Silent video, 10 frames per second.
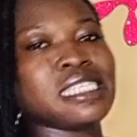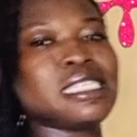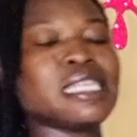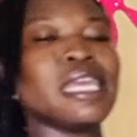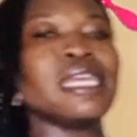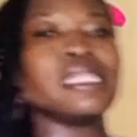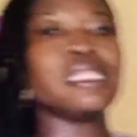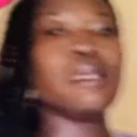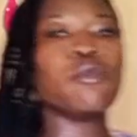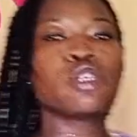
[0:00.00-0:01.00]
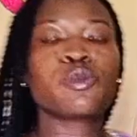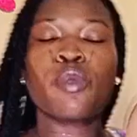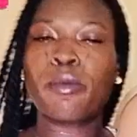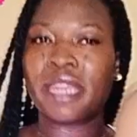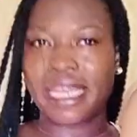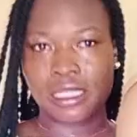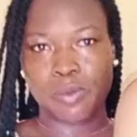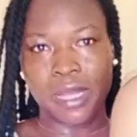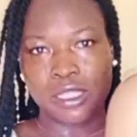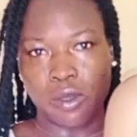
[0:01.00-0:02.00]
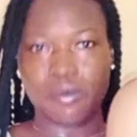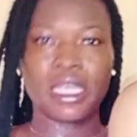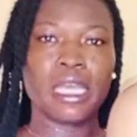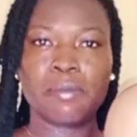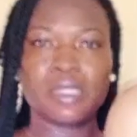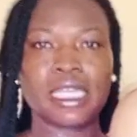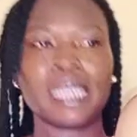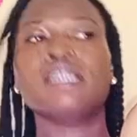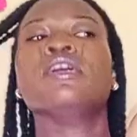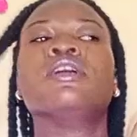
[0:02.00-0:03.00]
is the most prominent part of the hip side.